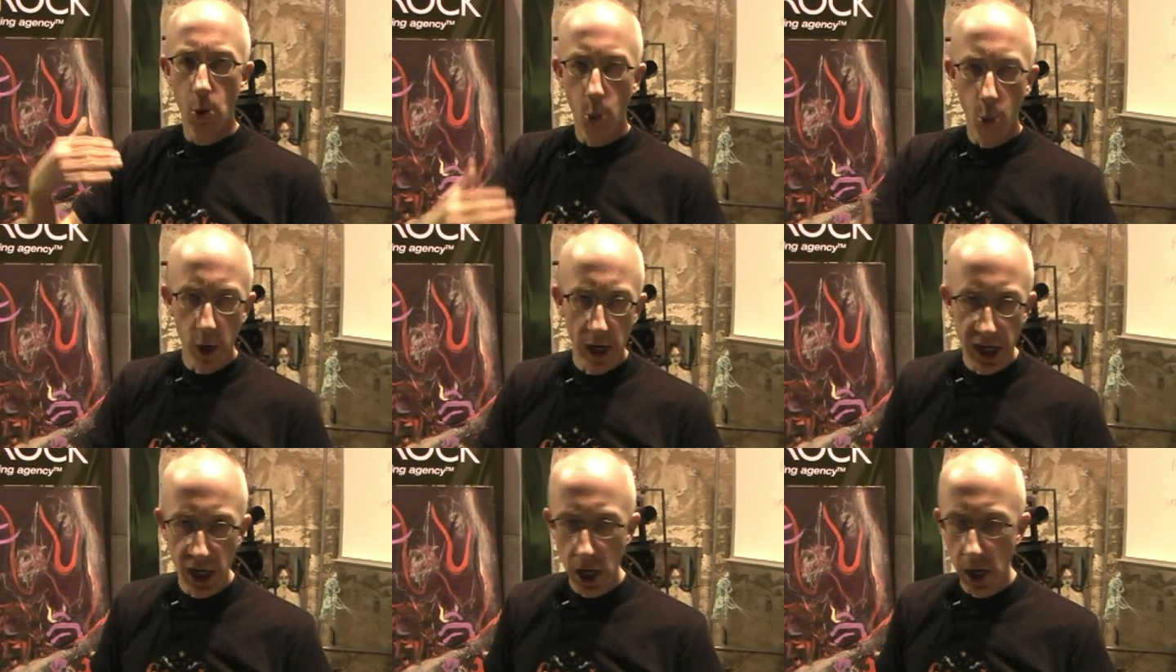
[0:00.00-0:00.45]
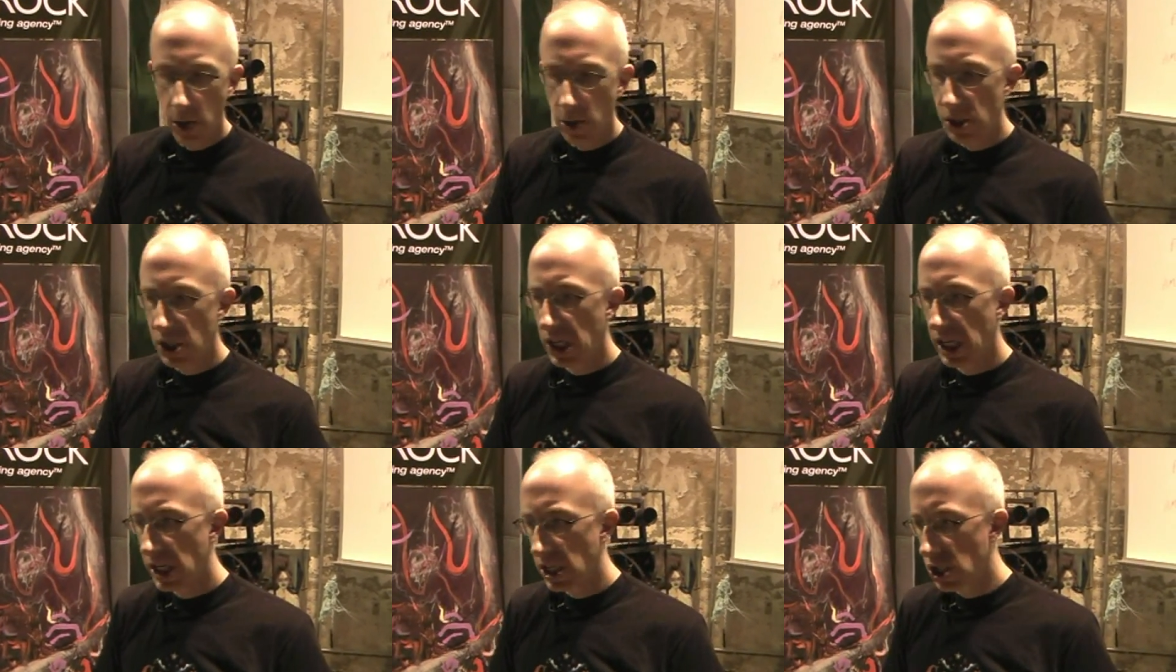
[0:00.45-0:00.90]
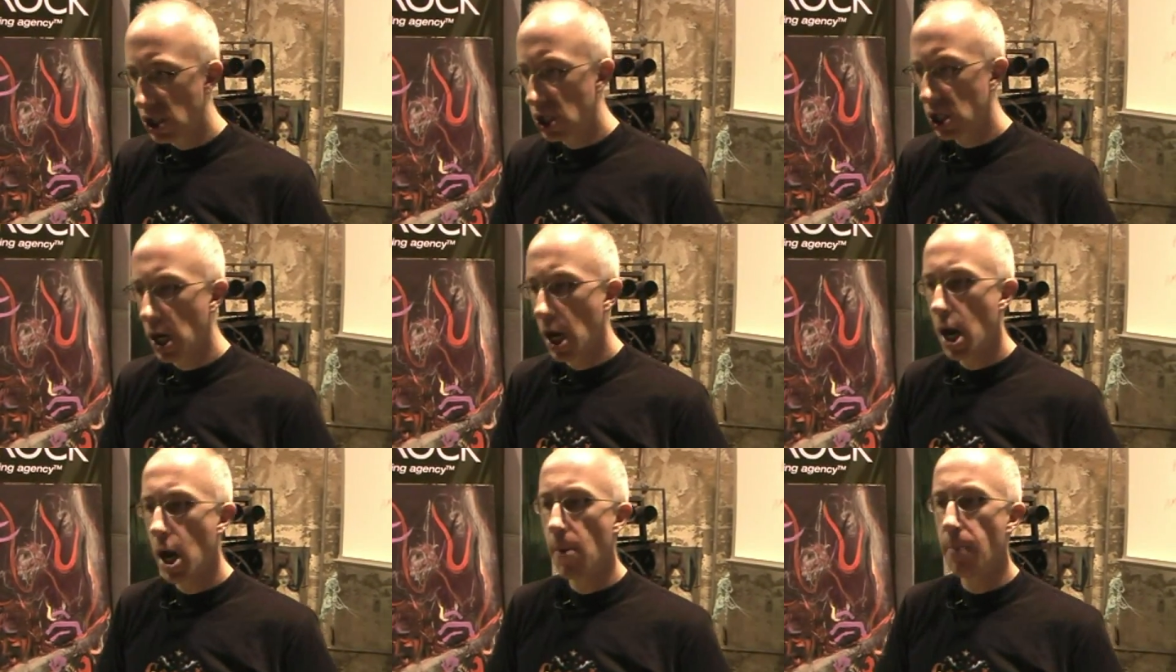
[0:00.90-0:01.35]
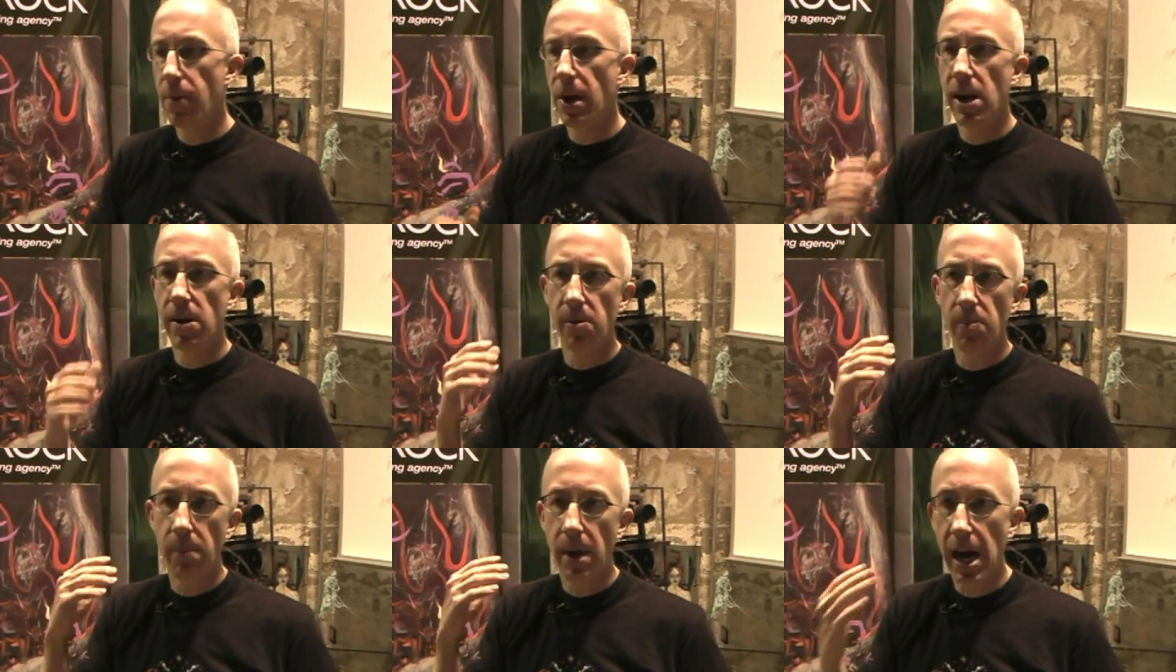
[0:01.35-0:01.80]
Windows install,
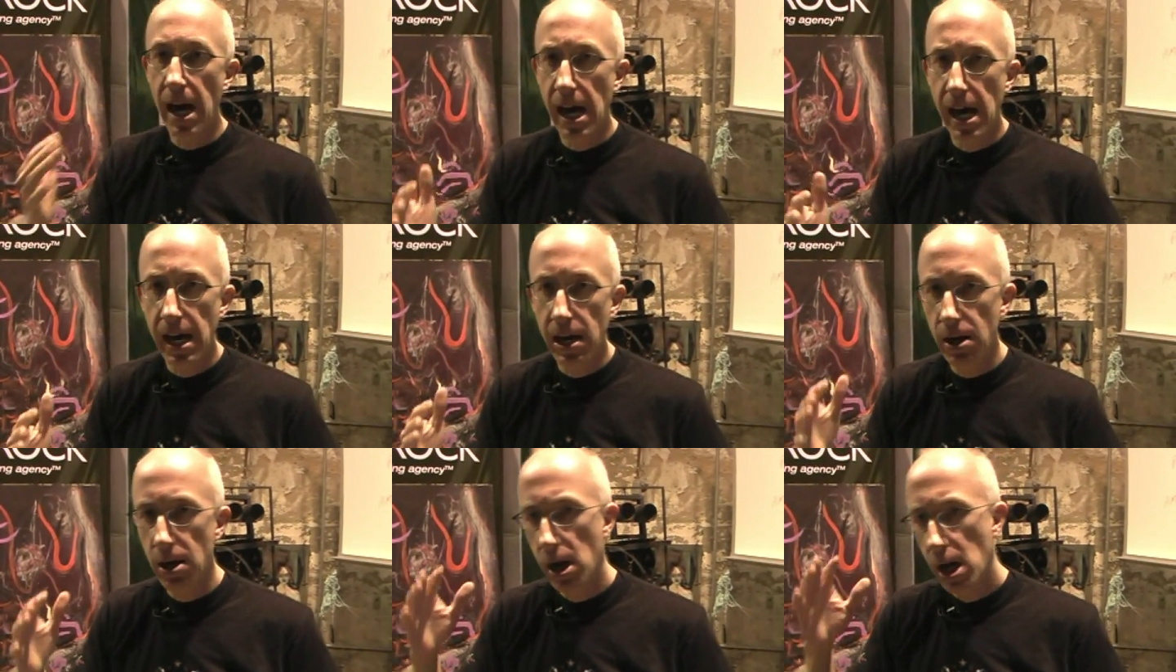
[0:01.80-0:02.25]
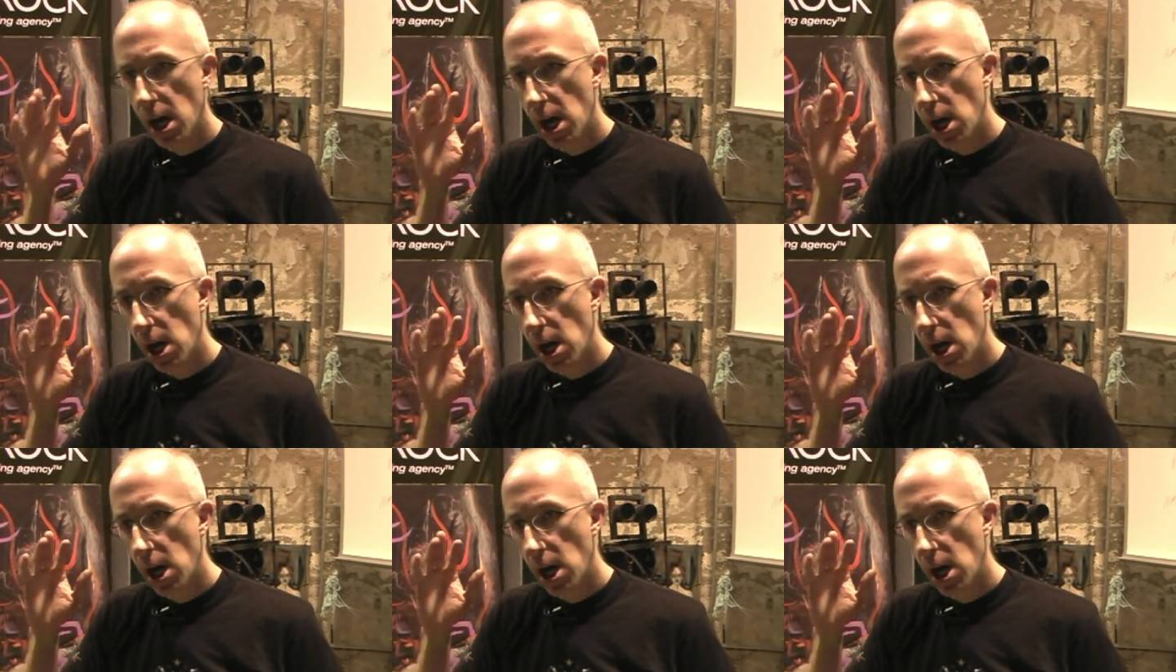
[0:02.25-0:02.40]
but my